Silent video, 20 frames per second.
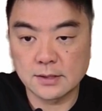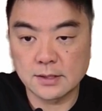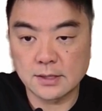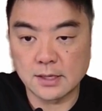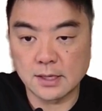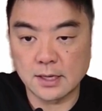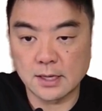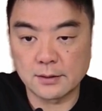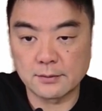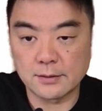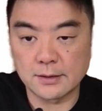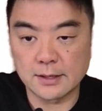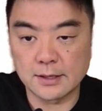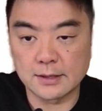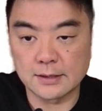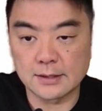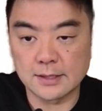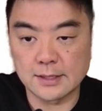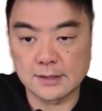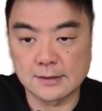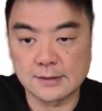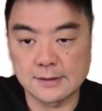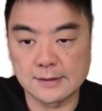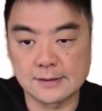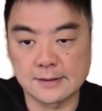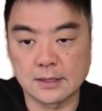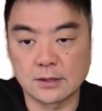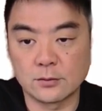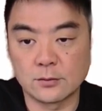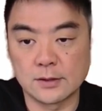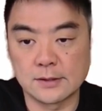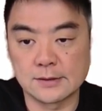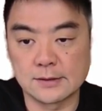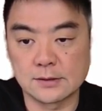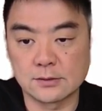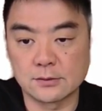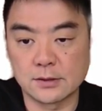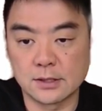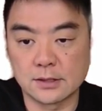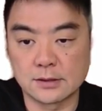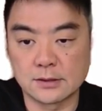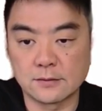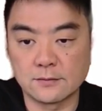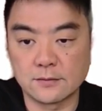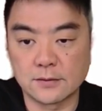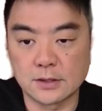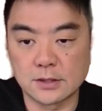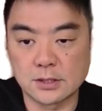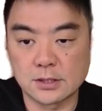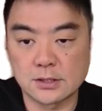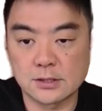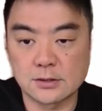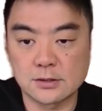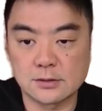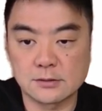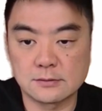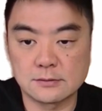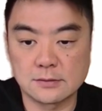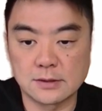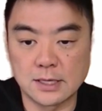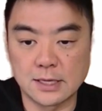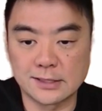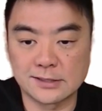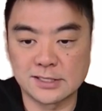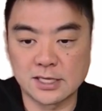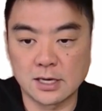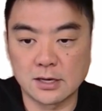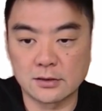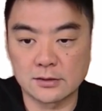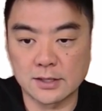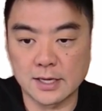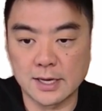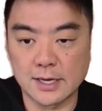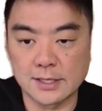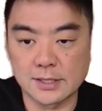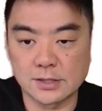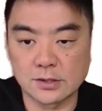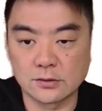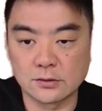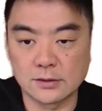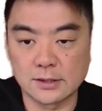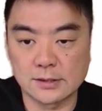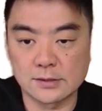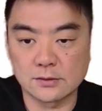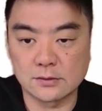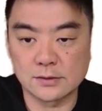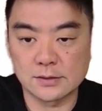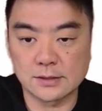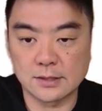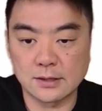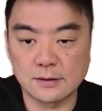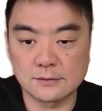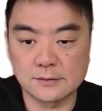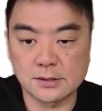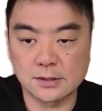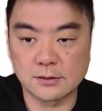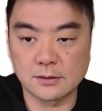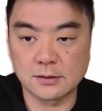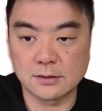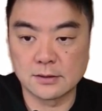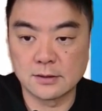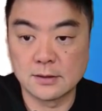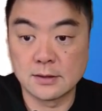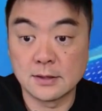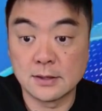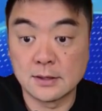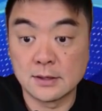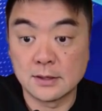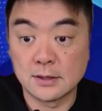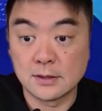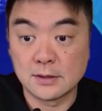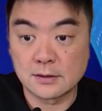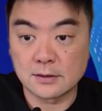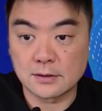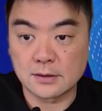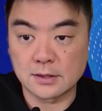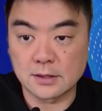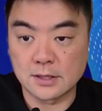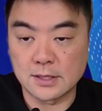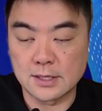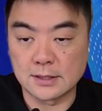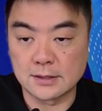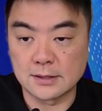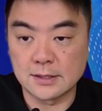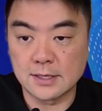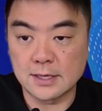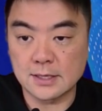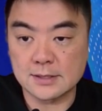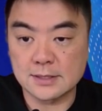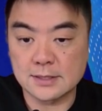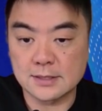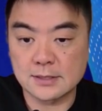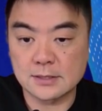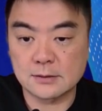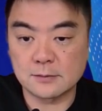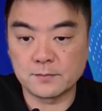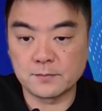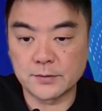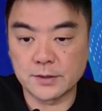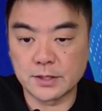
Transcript: and then it needs these other ones as well to finish, like tile cache and all that sort of stuff. So we're going to hit next. You